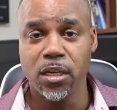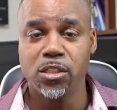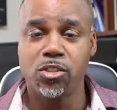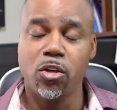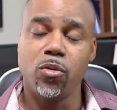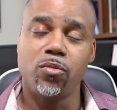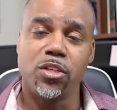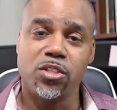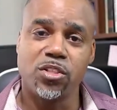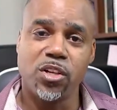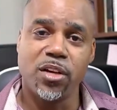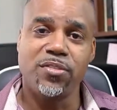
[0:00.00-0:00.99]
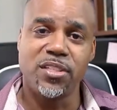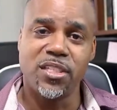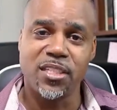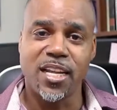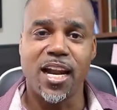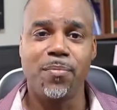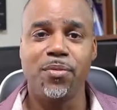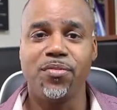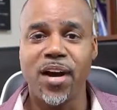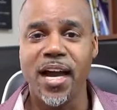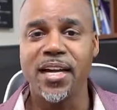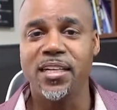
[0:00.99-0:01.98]
So the services that I
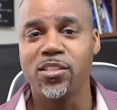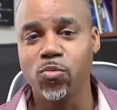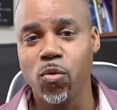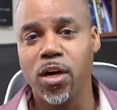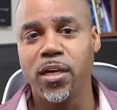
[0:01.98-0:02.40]
provide is